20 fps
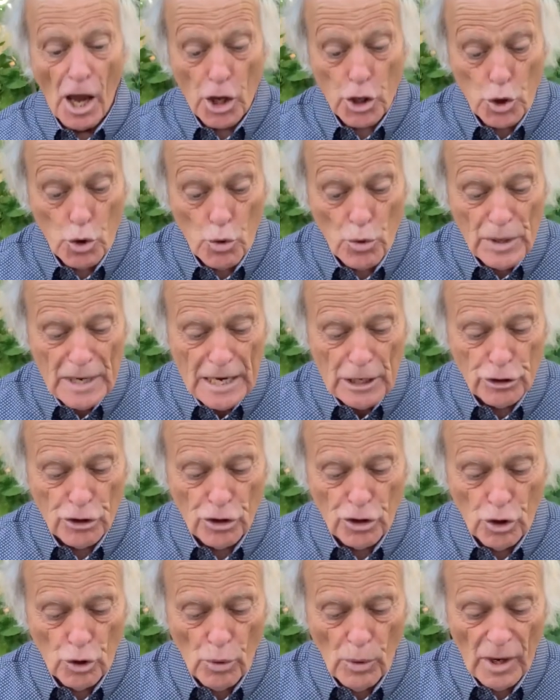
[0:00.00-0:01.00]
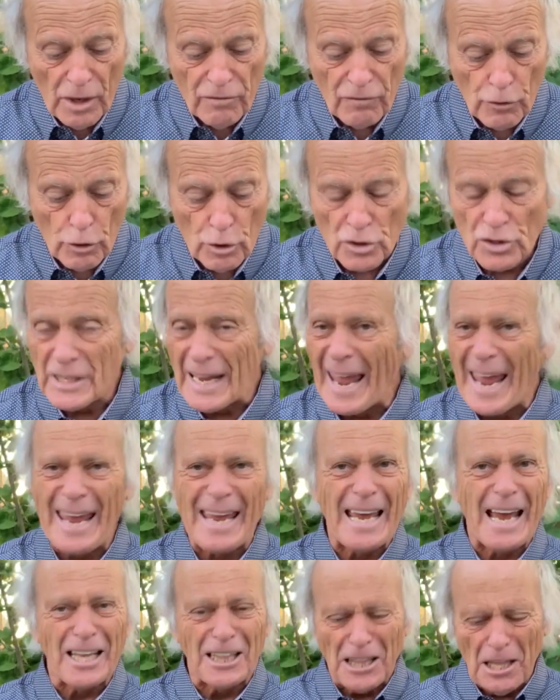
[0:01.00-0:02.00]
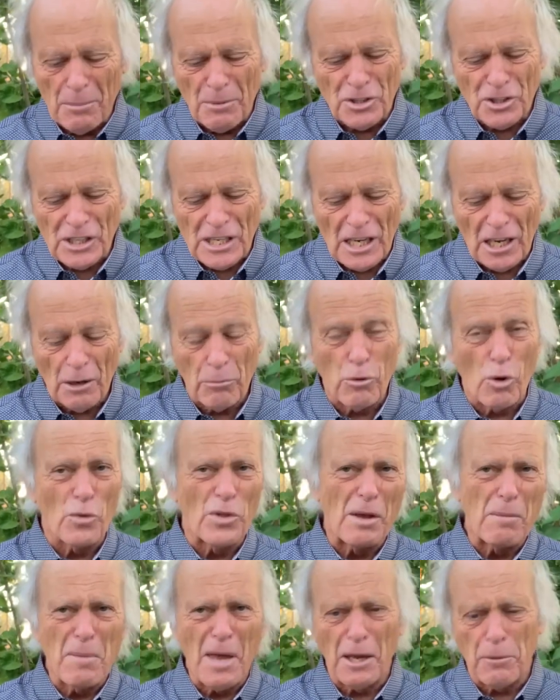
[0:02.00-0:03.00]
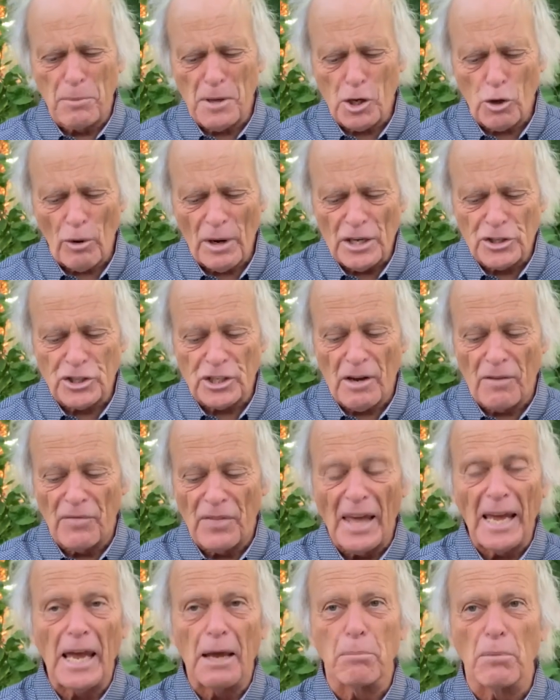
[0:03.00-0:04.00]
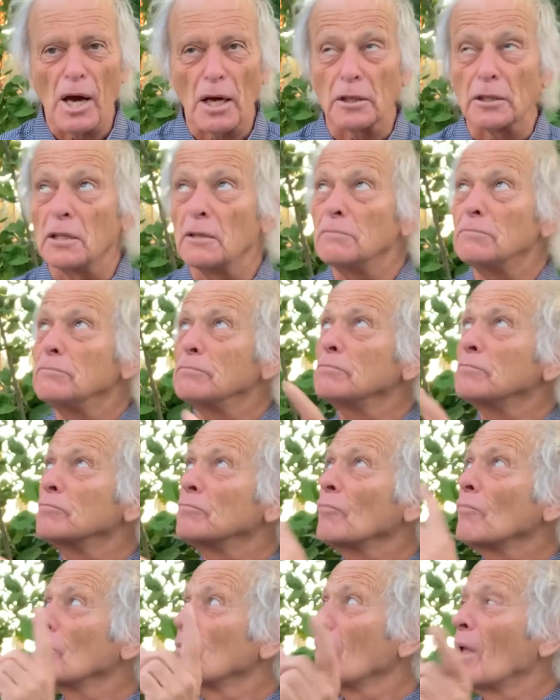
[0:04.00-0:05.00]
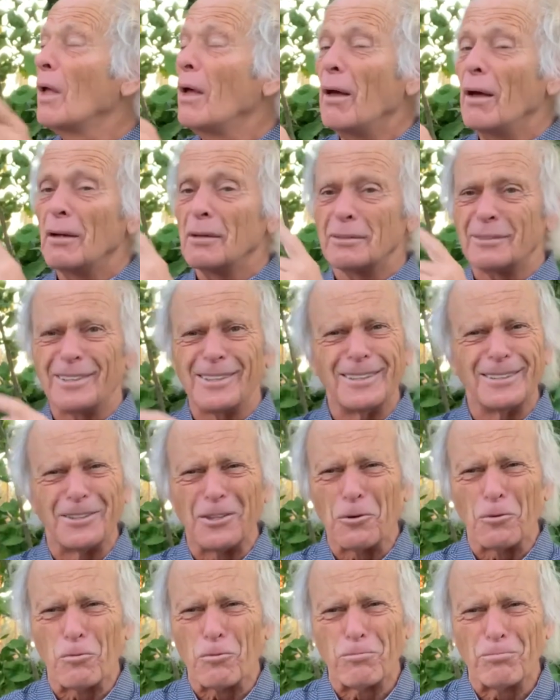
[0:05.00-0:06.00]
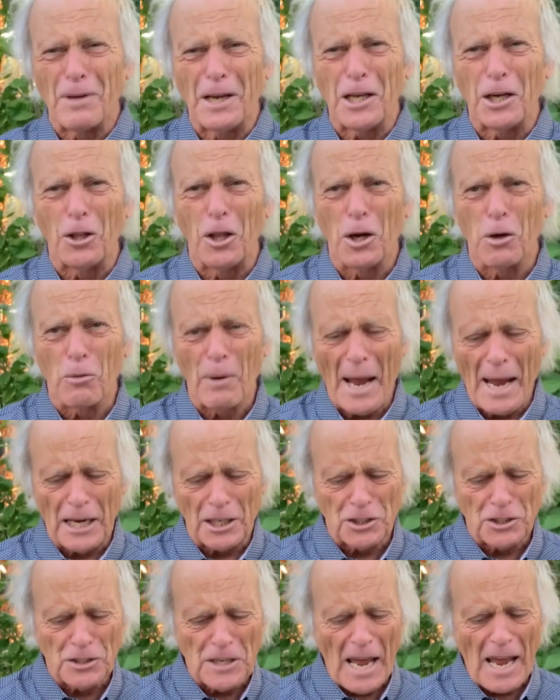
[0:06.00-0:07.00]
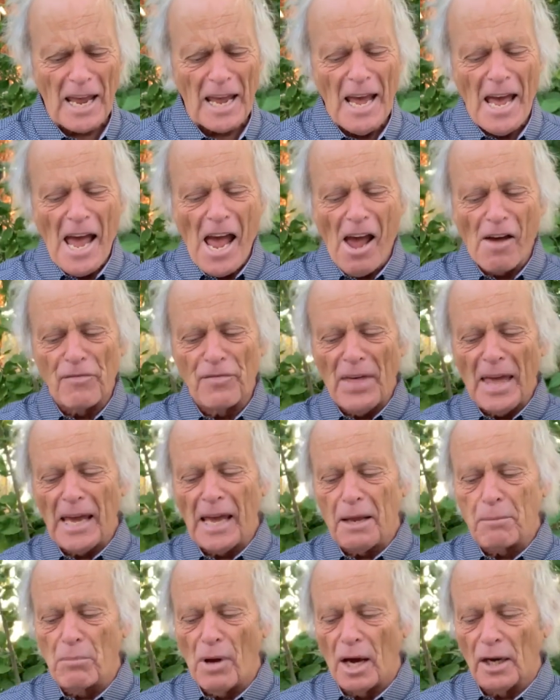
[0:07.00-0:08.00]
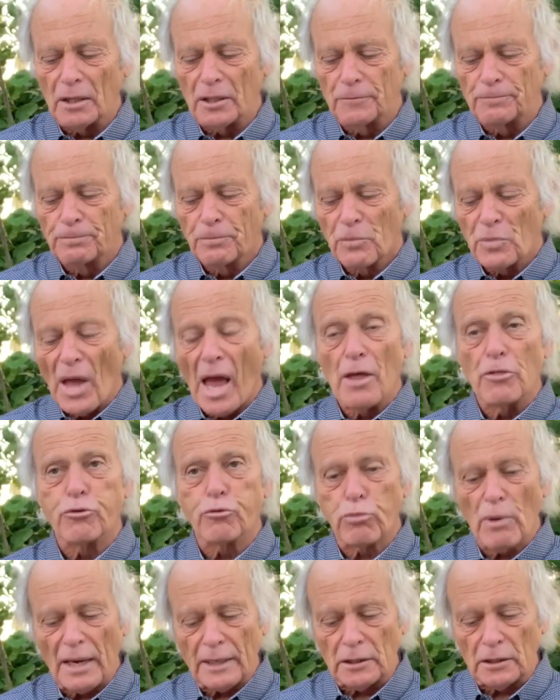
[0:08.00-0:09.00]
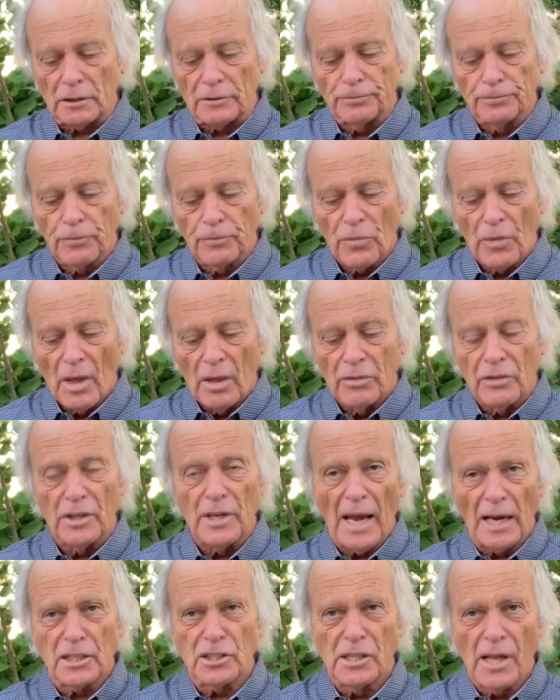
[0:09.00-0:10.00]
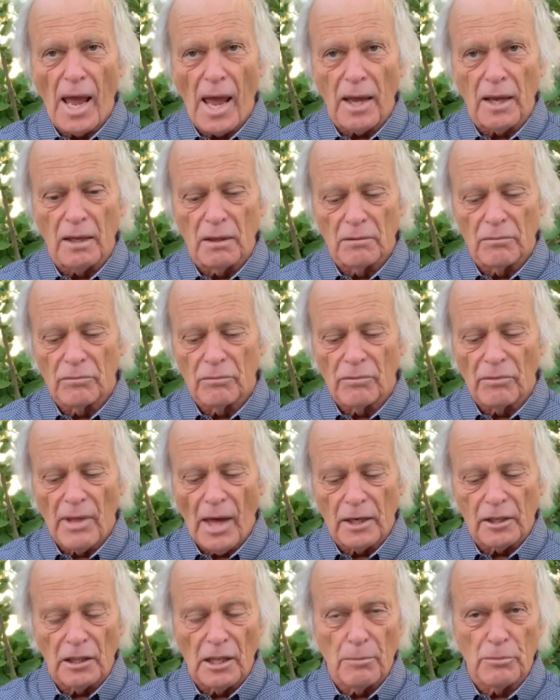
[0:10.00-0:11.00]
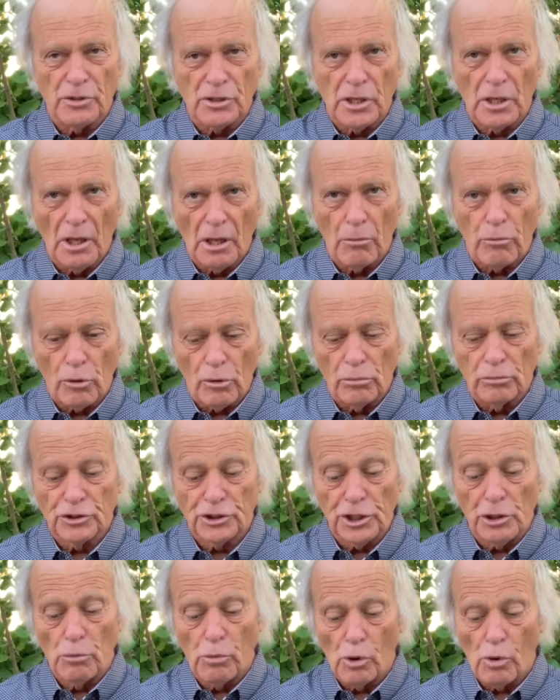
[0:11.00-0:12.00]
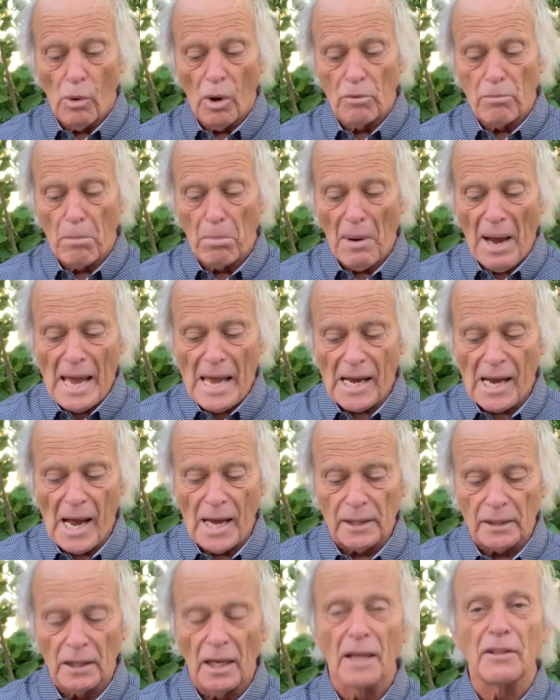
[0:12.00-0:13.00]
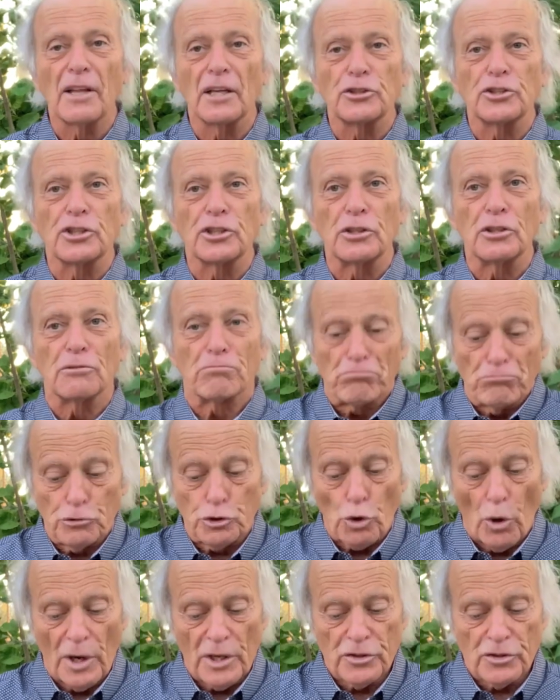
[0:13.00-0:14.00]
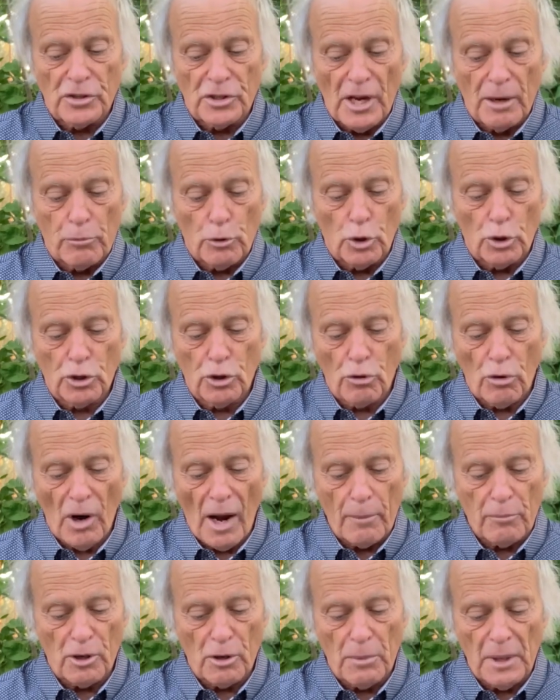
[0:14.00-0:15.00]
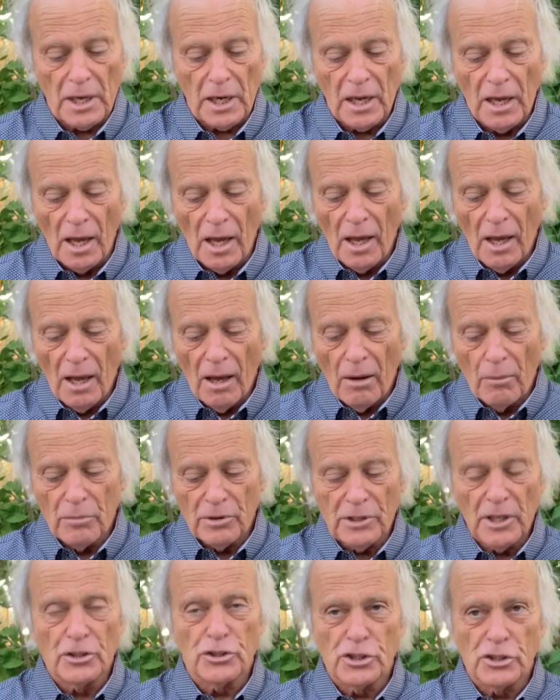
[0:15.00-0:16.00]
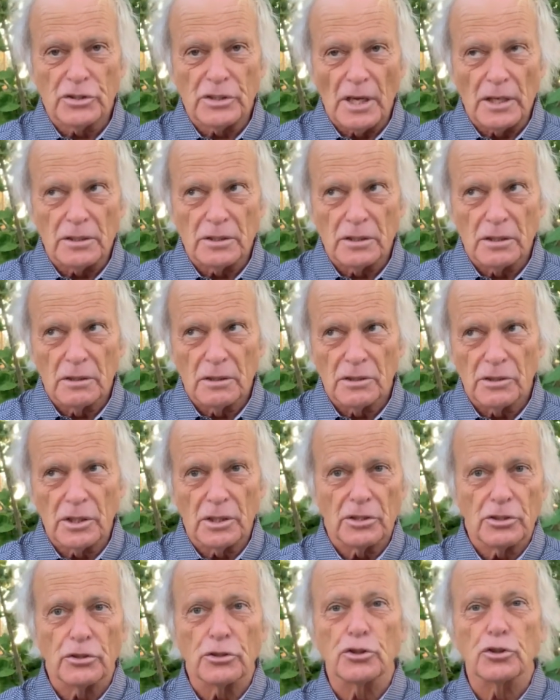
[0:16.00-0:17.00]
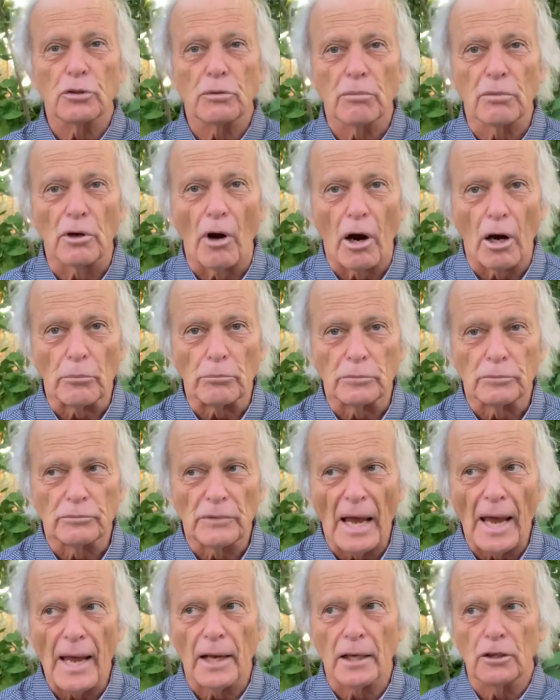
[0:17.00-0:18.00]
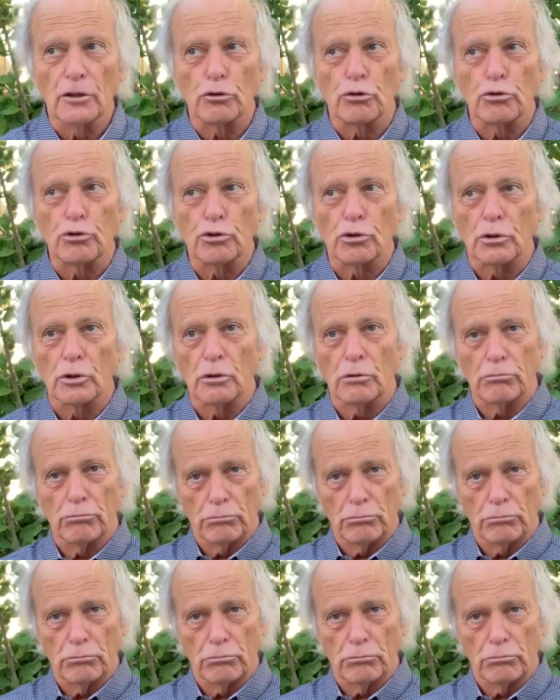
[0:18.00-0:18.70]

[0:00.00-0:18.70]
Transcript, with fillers: You need to do it first. Hey, a limousine liberal, they make me crazy. If they get mugged, they're making a lot of racket today. If they get mugged and threatened, the next day, that limousine liberal, she will go out and buy a gun, and then she joins the neighborhood crime committee. But then she says, citizens shouldn't be armed, and you shouldn't